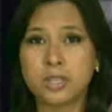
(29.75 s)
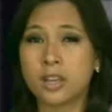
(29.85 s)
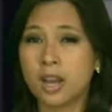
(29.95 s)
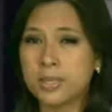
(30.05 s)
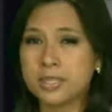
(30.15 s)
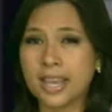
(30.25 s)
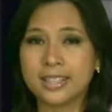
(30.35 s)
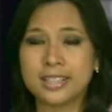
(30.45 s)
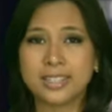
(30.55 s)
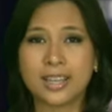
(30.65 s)
Thomas
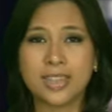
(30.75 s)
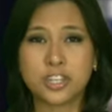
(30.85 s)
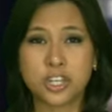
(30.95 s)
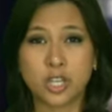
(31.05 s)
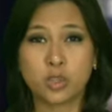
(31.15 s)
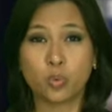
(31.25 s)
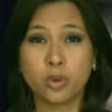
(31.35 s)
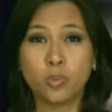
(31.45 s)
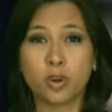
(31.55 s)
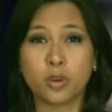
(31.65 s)
Kelly said that Chase
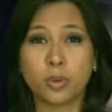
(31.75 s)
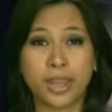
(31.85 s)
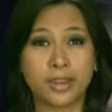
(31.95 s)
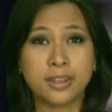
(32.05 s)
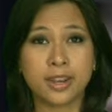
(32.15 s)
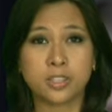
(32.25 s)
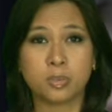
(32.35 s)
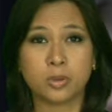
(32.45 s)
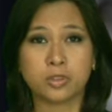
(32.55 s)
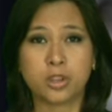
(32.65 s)
would work with any
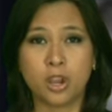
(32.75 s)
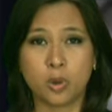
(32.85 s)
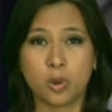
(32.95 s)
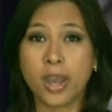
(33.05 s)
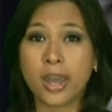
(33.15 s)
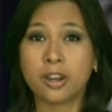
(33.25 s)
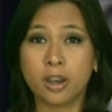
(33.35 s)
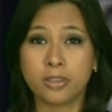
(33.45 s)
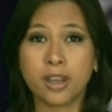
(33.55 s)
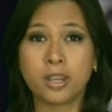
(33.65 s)
customers who had
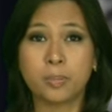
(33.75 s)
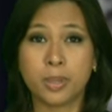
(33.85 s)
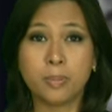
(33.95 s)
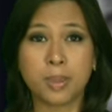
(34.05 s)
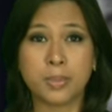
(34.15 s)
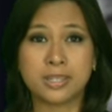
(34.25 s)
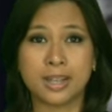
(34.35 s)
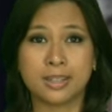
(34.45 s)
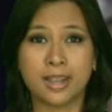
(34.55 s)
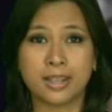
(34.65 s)
online bill payment
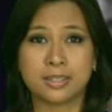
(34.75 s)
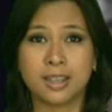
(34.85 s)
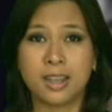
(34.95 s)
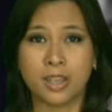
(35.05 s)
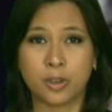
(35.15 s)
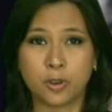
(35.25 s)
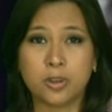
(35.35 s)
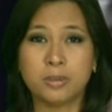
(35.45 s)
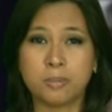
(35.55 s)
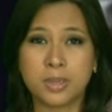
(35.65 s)
deadlines that
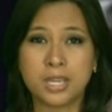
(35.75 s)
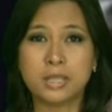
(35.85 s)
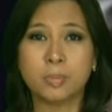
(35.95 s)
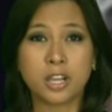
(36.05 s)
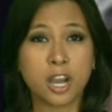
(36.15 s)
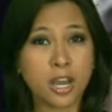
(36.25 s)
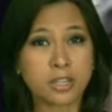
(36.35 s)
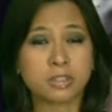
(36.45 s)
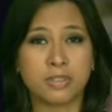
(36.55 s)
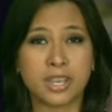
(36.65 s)
couldn't meet
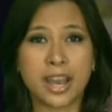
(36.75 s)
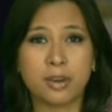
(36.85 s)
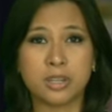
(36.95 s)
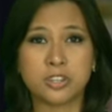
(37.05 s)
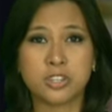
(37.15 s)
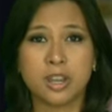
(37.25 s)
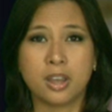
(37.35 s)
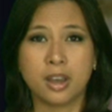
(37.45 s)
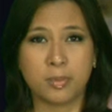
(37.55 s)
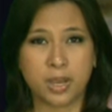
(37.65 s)
because of the outage.
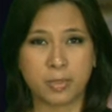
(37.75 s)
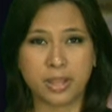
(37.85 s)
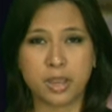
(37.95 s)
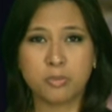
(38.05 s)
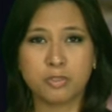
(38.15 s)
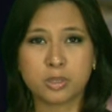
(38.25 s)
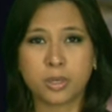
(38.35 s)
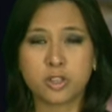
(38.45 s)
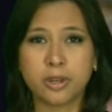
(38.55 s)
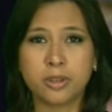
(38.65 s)
I'm Maribel Aber for
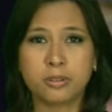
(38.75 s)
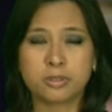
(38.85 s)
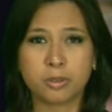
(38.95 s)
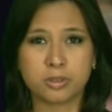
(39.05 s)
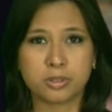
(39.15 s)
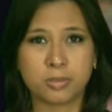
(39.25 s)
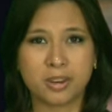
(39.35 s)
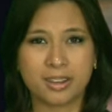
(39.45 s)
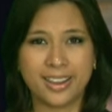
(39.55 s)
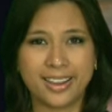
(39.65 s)
Smart Trend News. For more news and
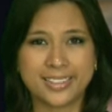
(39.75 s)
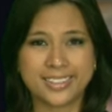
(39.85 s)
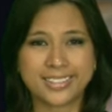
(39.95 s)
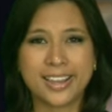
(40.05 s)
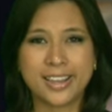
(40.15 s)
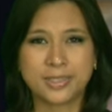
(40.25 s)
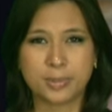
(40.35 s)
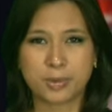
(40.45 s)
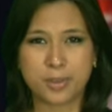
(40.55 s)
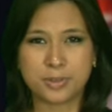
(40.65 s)
market analysis,
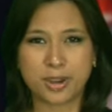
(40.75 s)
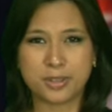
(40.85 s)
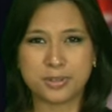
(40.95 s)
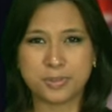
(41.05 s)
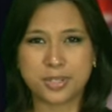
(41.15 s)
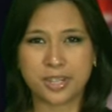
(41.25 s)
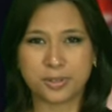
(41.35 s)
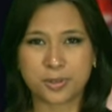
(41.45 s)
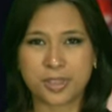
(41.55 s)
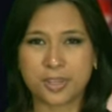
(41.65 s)
subscribe to our YouTube
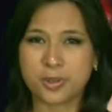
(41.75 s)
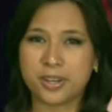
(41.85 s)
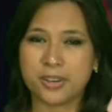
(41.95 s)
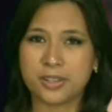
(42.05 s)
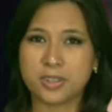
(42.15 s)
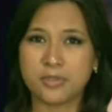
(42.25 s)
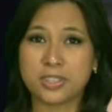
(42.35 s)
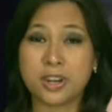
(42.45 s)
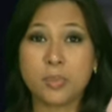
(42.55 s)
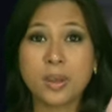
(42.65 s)
channel, Trade the Trend, and also
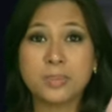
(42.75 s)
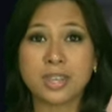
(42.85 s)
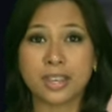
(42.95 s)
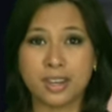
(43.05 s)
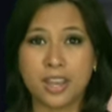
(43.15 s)
visit our website,